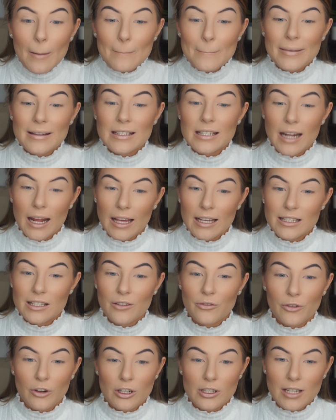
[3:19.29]
but today is the
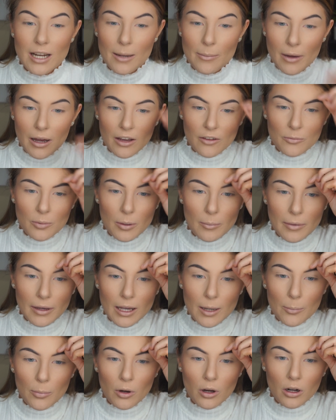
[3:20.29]
first time I've put
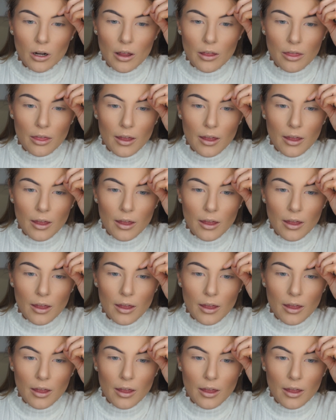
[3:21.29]
makeup on.